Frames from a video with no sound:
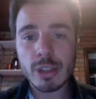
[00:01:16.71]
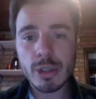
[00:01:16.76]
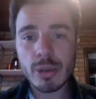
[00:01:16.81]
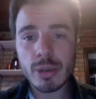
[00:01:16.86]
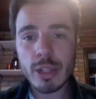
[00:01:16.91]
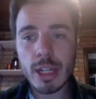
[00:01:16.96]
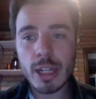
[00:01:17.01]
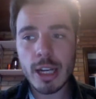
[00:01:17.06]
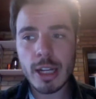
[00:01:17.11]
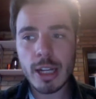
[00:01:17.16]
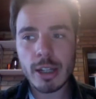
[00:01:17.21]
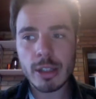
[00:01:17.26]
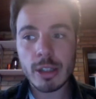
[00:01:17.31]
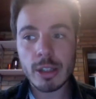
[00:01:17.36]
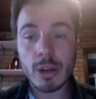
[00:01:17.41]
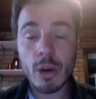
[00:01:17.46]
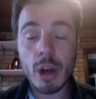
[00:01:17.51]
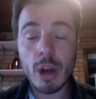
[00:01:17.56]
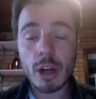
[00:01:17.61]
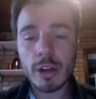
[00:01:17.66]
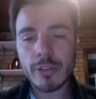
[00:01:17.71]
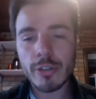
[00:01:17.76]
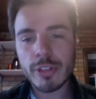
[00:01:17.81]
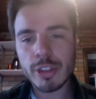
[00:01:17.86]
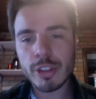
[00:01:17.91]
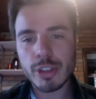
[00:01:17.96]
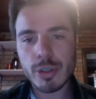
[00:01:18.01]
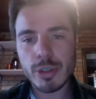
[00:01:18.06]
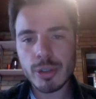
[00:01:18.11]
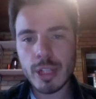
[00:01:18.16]
the color of the shoe that I
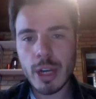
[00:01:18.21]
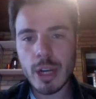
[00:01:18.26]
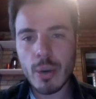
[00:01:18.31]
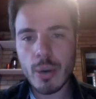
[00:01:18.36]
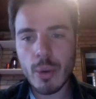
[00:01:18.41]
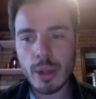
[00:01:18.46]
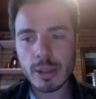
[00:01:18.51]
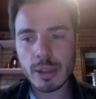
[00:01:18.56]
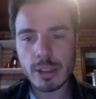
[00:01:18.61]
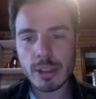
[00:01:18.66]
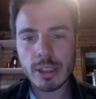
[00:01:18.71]
wanted,